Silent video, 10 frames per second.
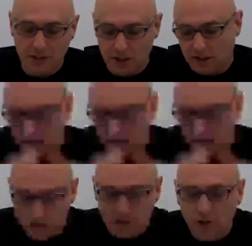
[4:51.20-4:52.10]
You basically have
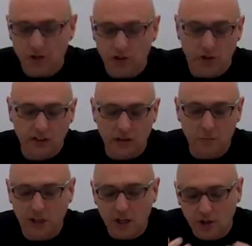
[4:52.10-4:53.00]
that application tier, and that
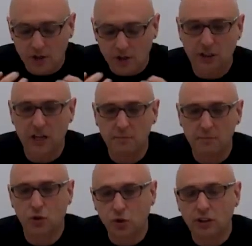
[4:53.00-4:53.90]
application tier can
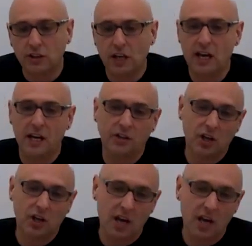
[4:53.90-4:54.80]
be treated
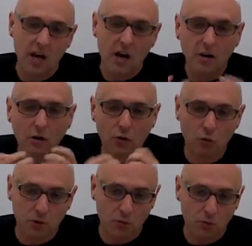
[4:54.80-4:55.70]
as a
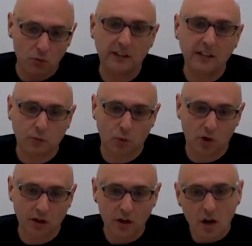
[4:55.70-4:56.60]
group within a
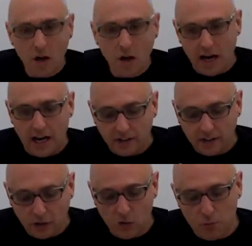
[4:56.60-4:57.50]
network.
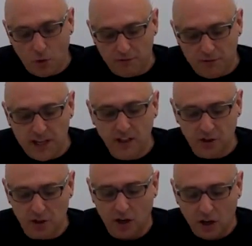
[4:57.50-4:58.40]
And the group of
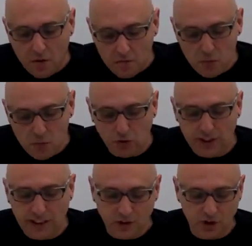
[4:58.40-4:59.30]
things that are
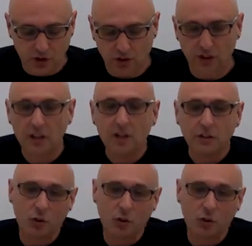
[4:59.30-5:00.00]
mutually consistent.